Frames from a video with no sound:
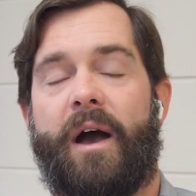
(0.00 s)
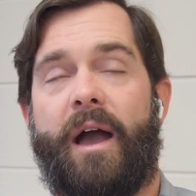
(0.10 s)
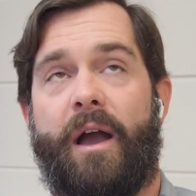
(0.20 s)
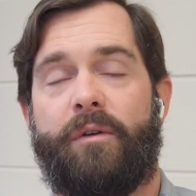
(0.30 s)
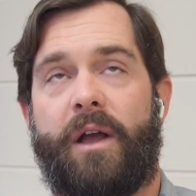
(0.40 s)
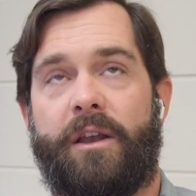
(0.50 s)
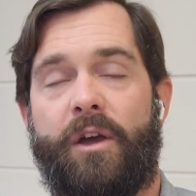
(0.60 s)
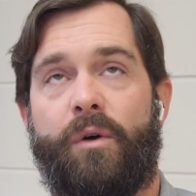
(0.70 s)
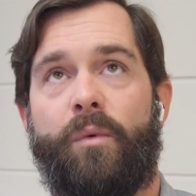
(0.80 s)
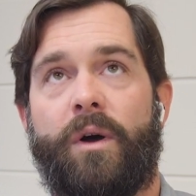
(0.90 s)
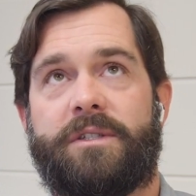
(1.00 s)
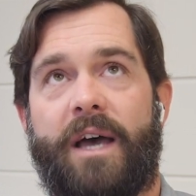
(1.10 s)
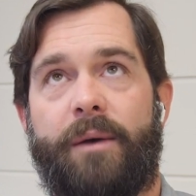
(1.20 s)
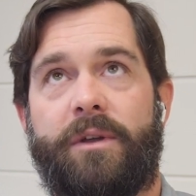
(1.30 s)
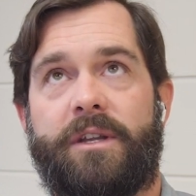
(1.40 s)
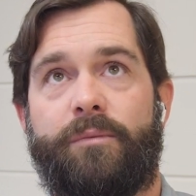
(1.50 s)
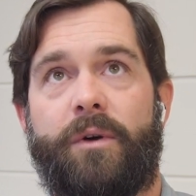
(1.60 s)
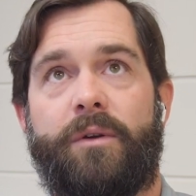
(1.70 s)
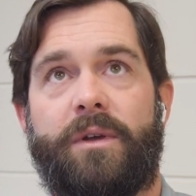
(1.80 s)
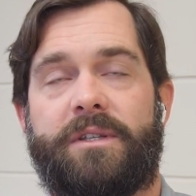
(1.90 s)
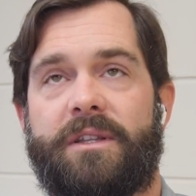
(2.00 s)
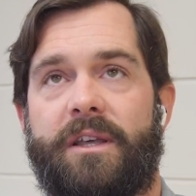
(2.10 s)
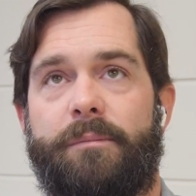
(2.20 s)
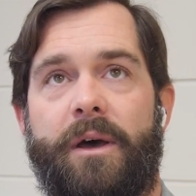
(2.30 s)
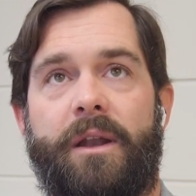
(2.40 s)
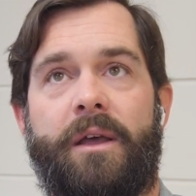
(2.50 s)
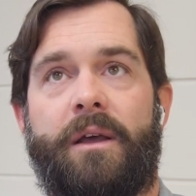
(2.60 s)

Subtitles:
I know one time we did one recently, but